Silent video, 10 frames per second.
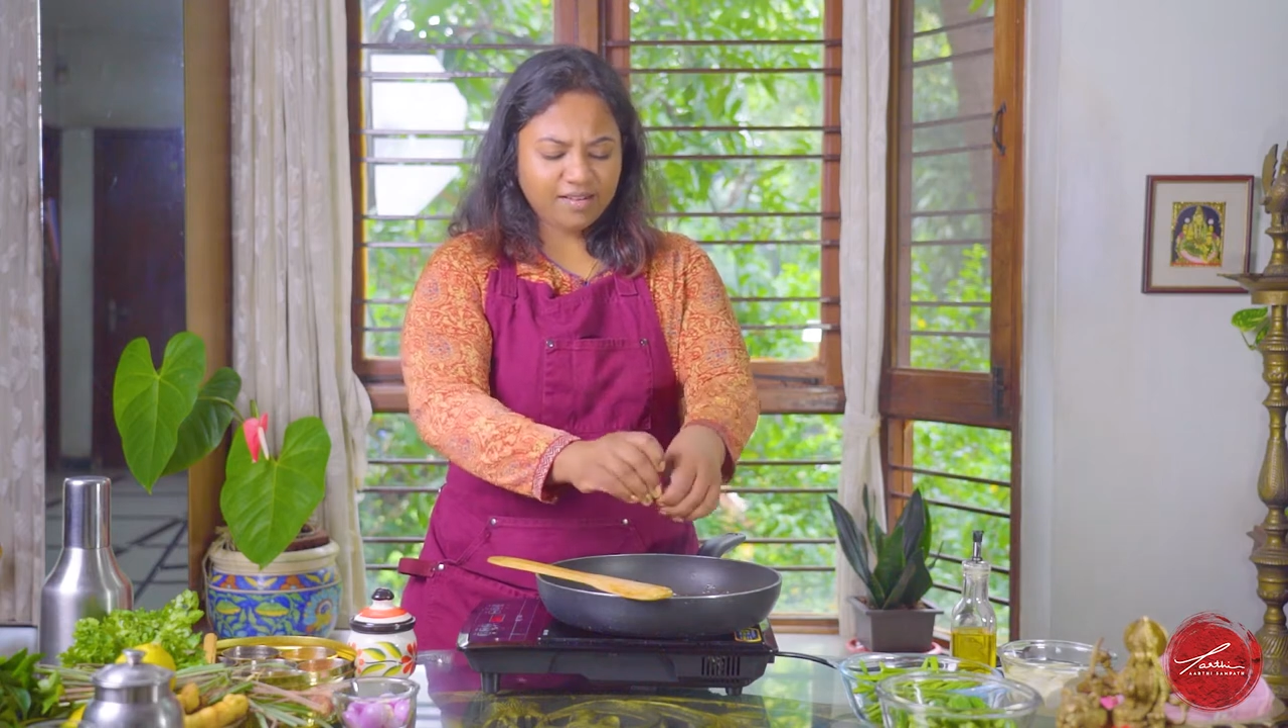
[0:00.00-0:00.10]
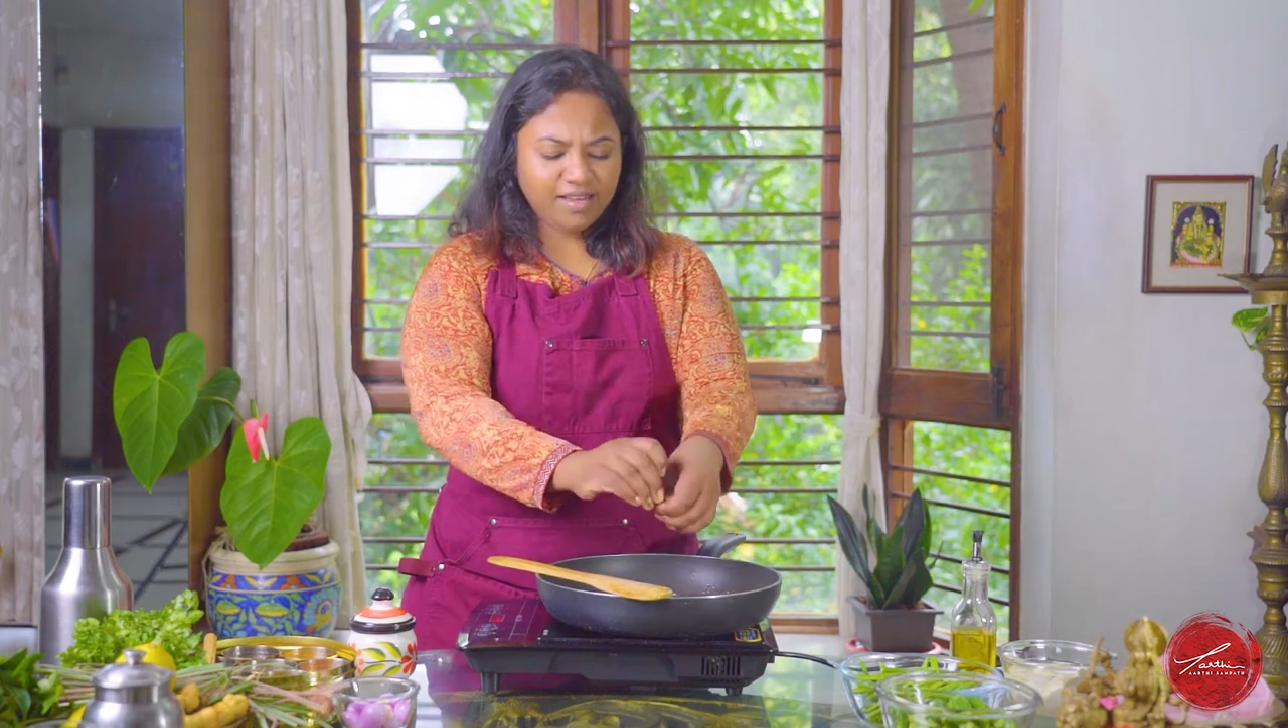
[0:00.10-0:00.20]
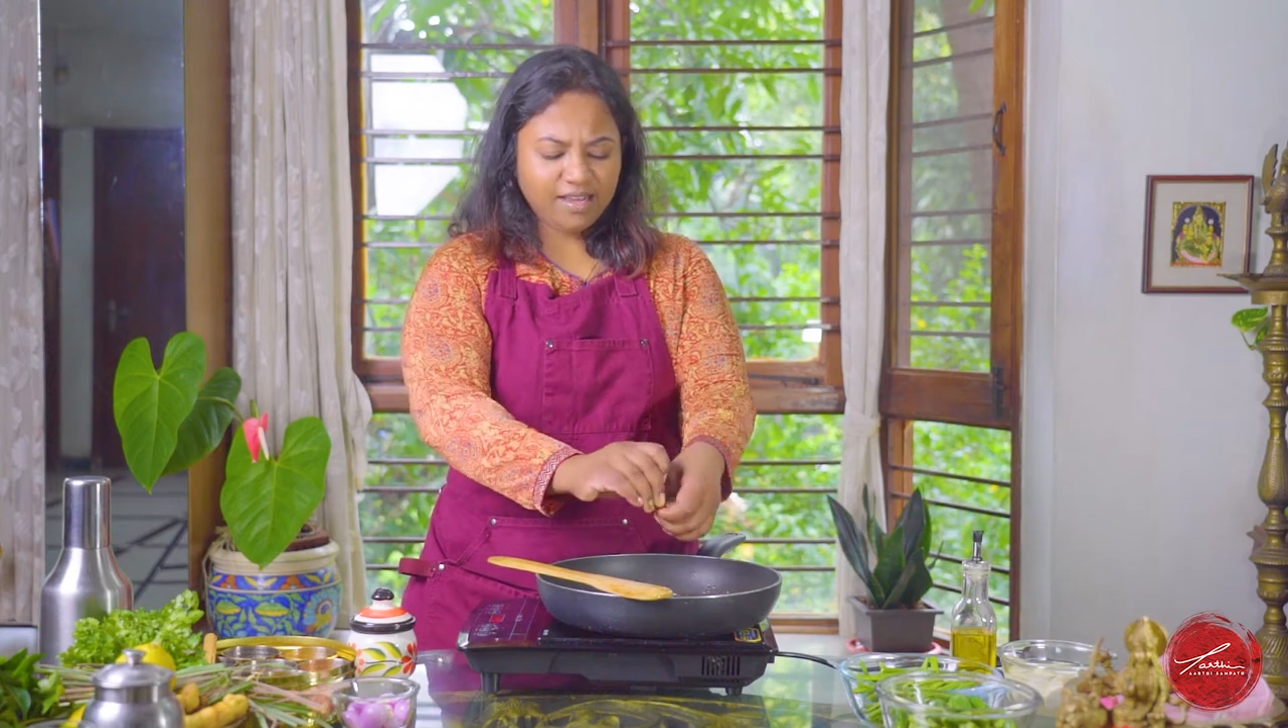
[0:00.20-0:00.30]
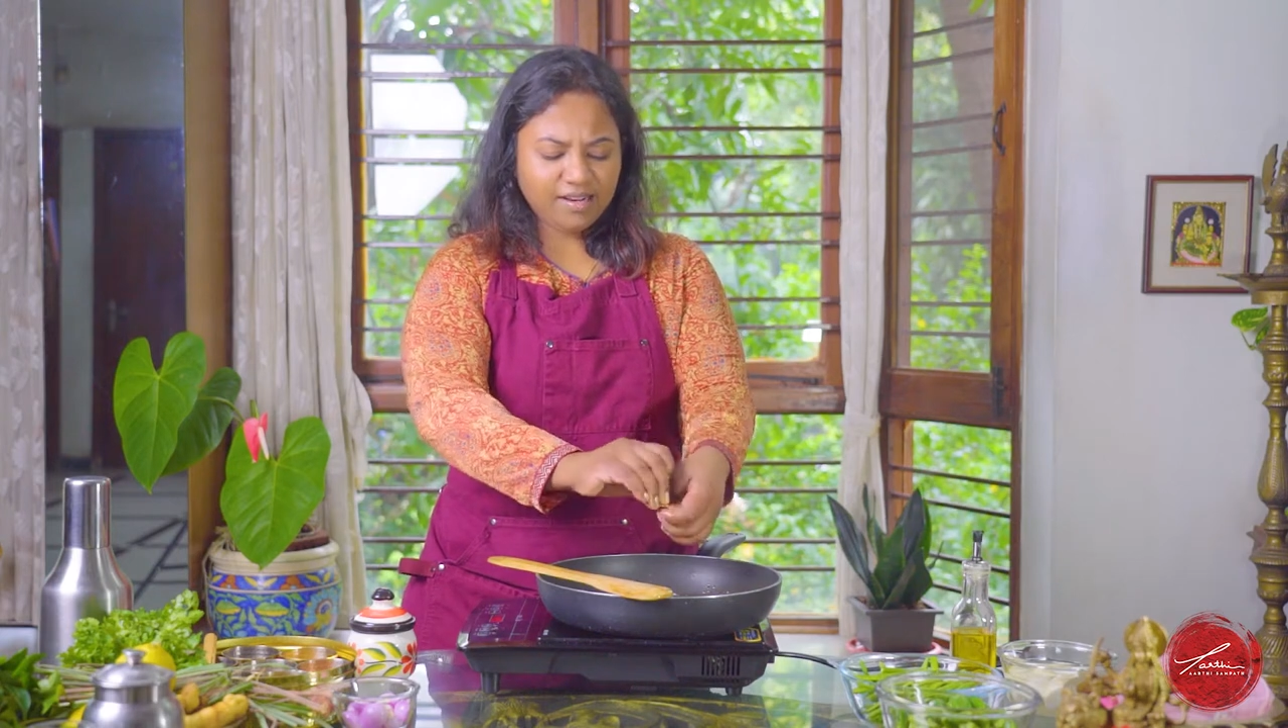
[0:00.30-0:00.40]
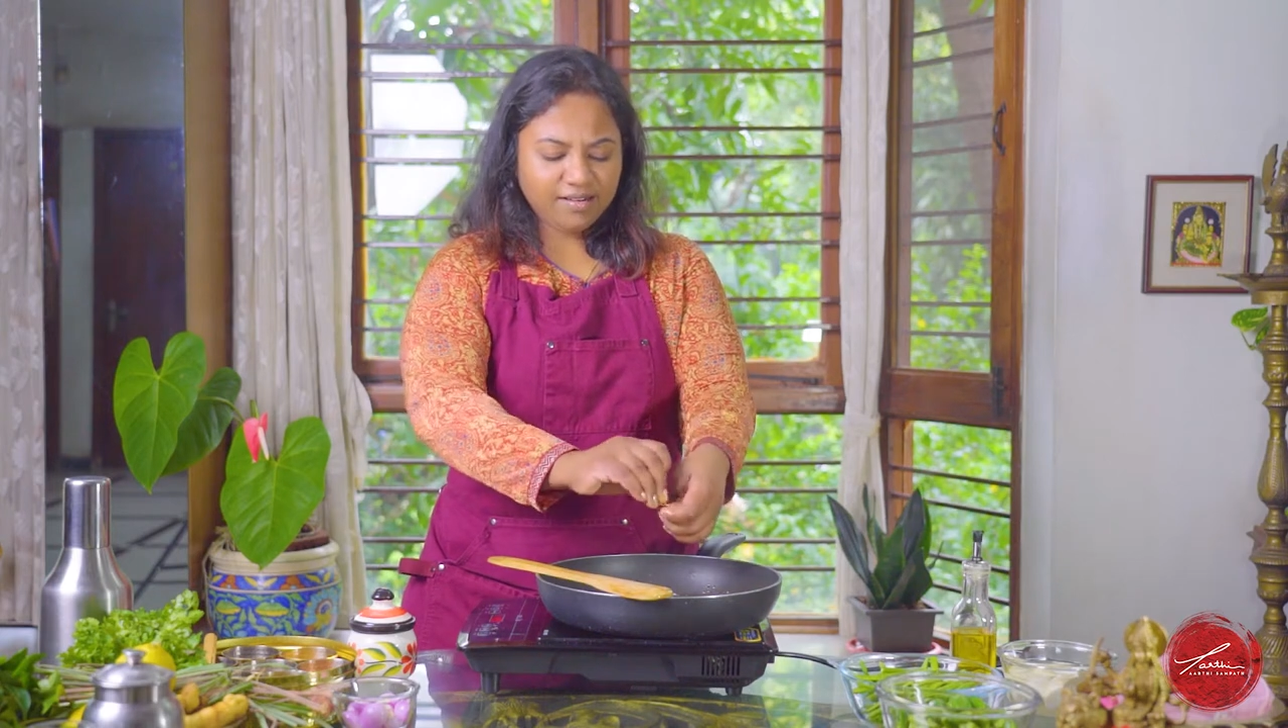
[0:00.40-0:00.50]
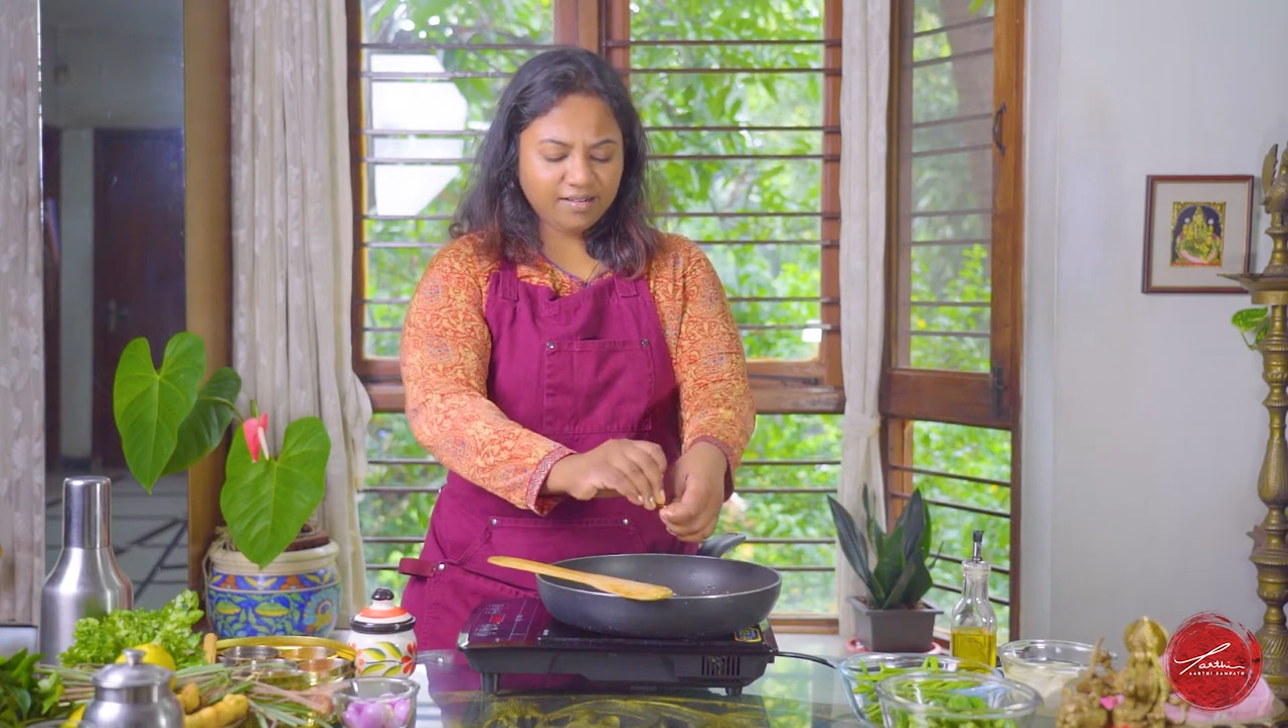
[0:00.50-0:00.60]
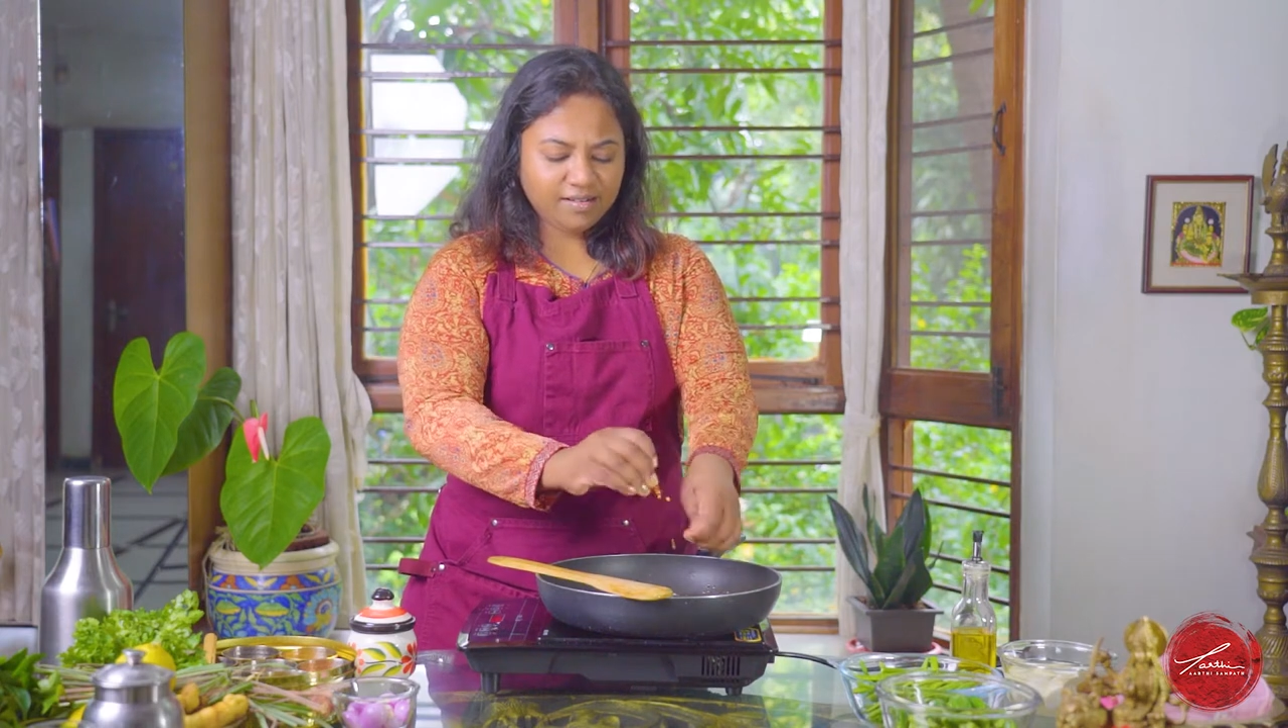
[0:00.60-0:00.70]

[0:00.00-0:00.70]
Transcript: in.